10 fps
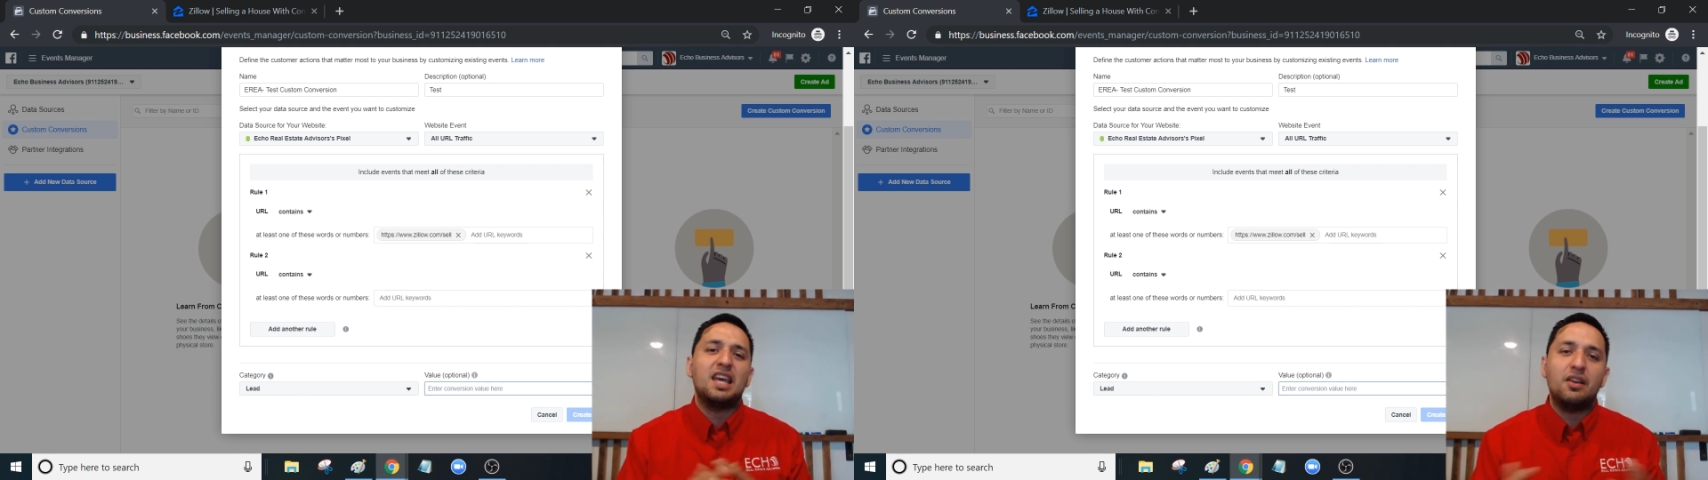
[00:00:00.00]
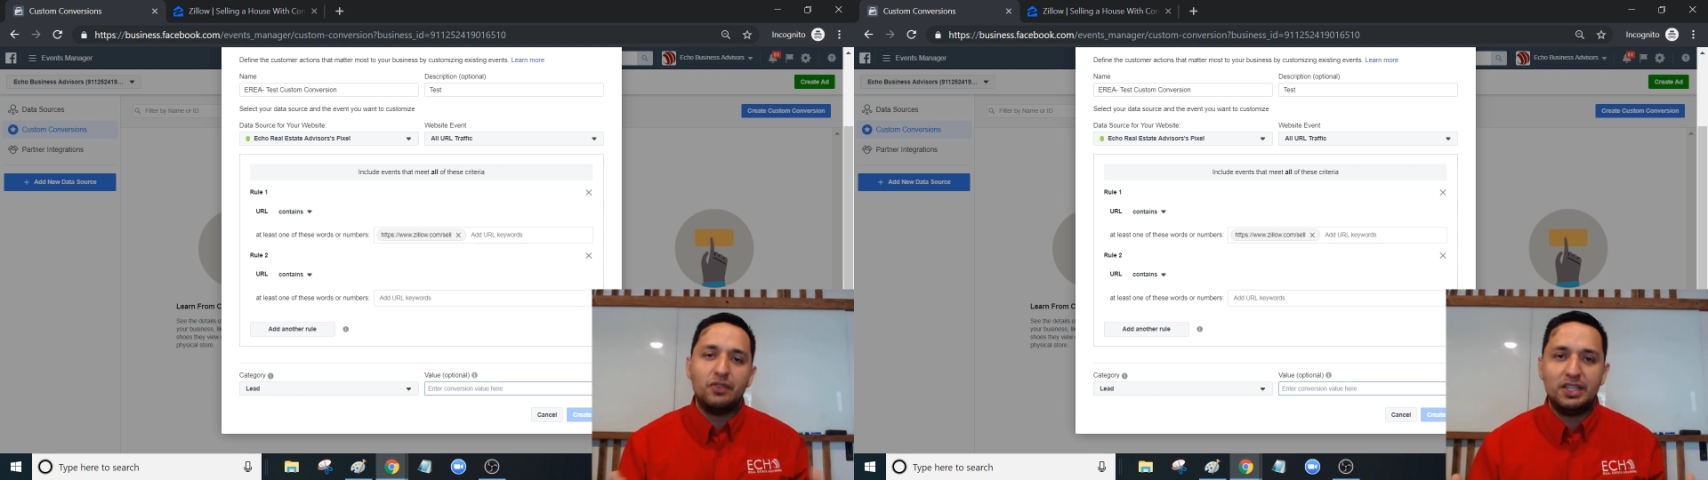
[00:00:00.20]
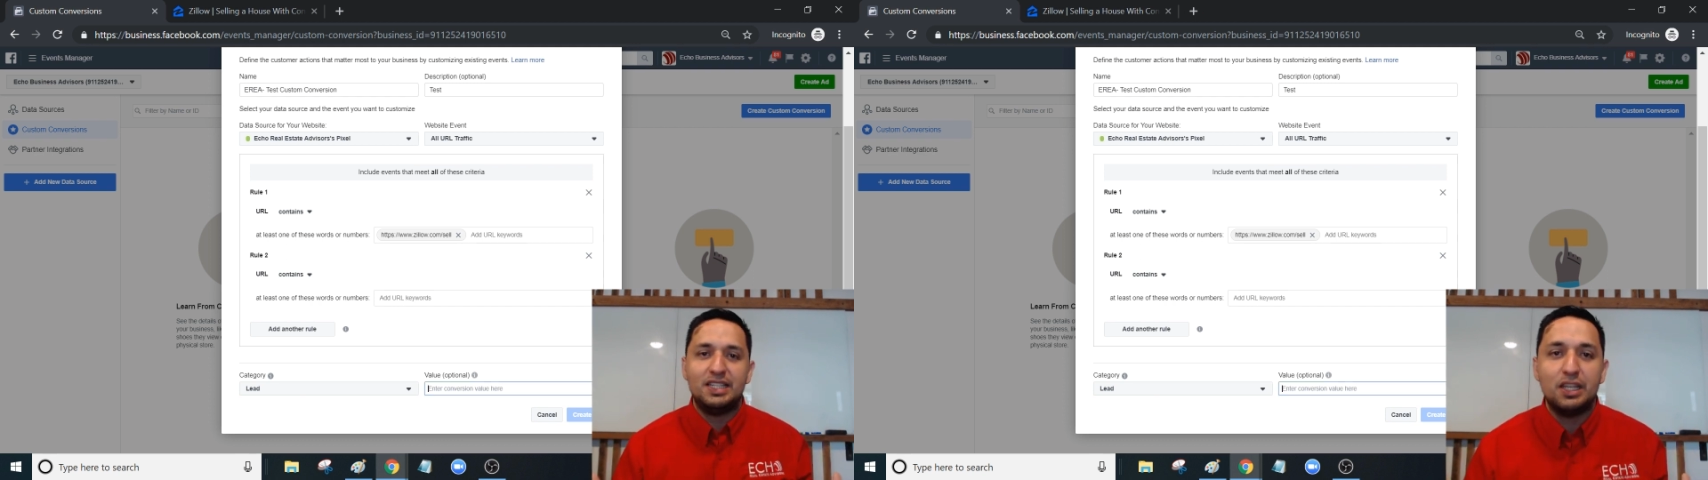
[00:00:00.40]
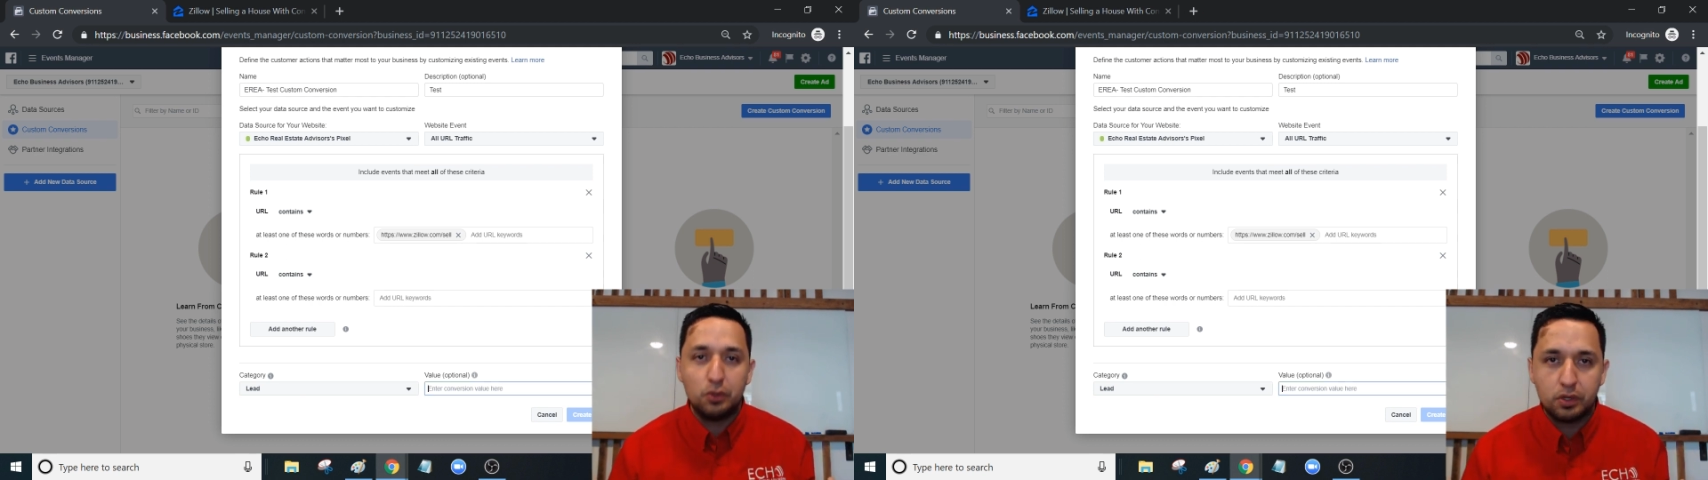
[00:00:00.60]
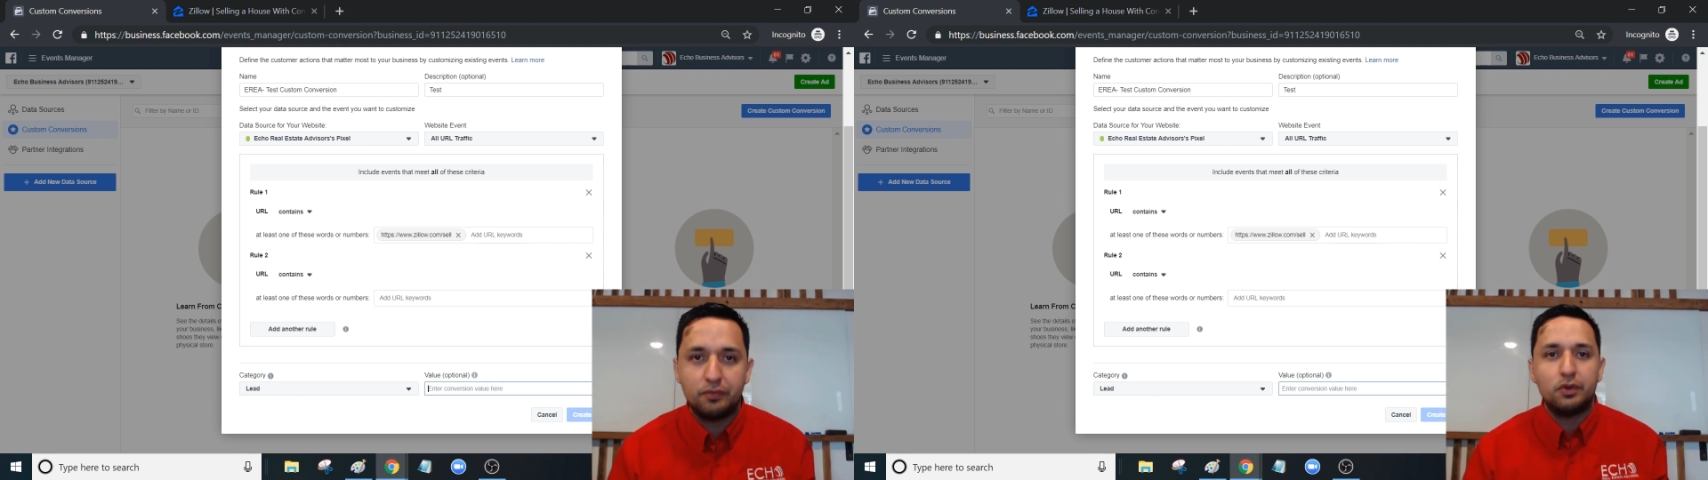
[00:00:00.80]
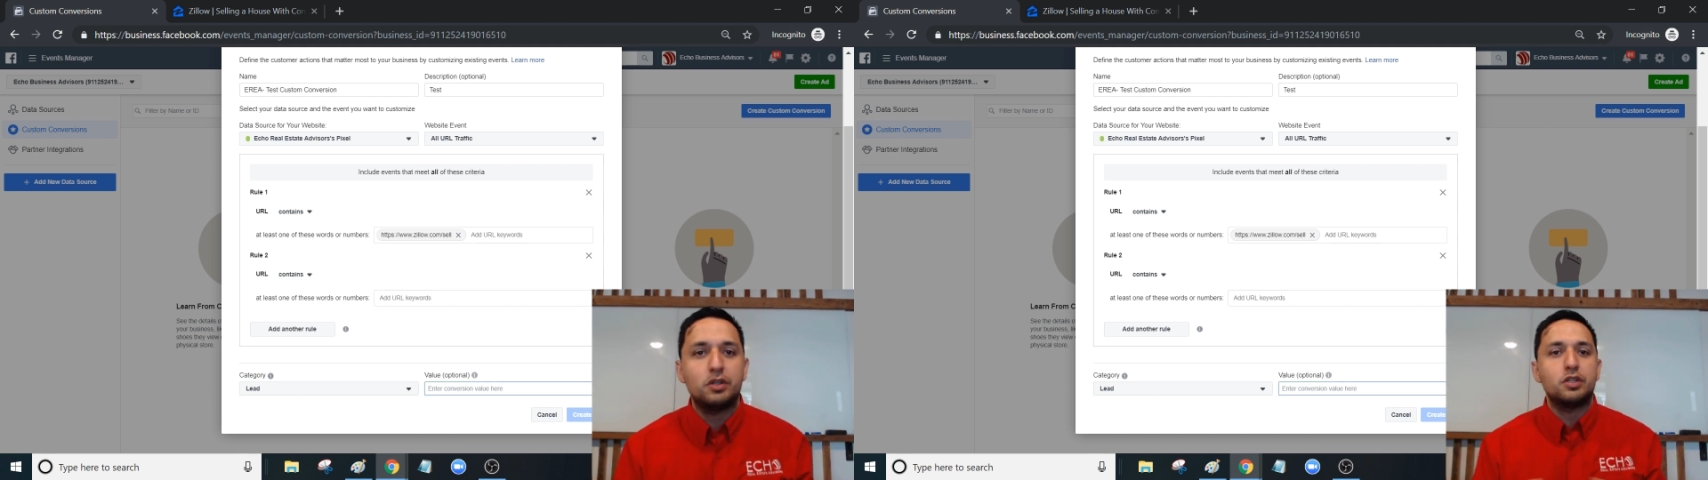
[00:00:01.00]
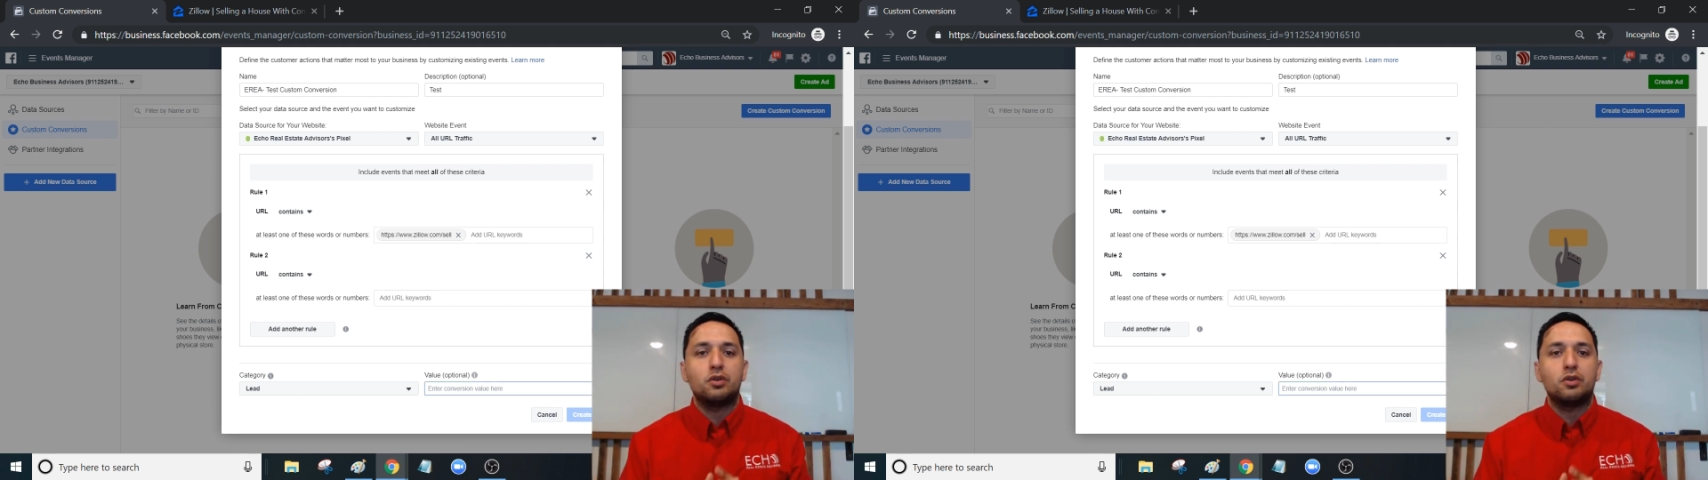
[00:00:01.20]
every single conversion